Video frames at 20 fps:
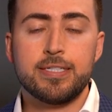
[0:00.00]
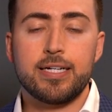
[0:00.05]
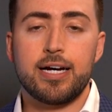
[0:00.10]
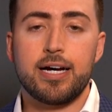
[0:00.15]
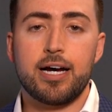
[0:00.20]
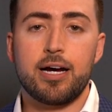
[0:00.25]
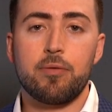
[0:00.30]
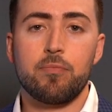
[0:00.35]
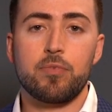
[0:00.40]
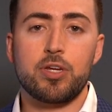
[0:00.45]

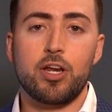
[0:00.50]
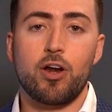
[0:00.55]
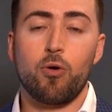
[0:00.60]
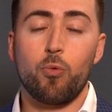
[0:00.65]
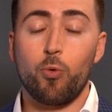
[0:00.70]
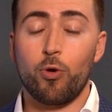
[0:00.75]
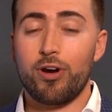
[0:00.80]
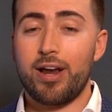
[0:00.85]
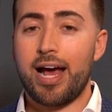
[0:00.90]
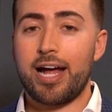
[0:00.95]

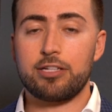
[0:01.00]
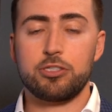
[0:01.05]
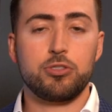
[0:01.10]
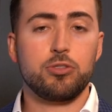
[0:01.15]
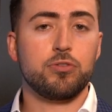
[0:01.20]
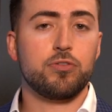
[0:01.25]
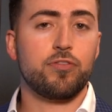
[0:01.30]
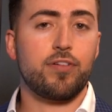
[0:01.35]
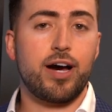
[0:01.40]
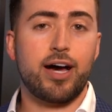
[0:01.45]
We're not
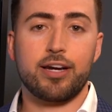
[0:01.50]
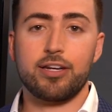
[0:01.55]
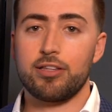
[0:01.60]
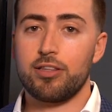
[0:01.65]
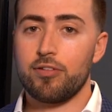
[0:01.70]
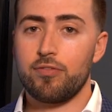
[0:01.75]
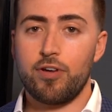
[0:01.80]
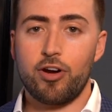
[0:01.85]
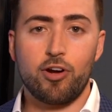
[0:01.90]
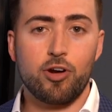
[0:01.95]
too fond
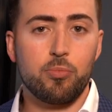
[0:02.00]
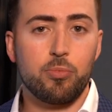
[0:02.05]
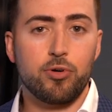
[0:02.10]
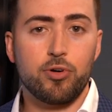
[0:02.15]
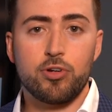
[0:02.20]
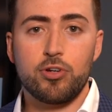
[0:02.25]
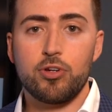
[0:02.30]
of the variable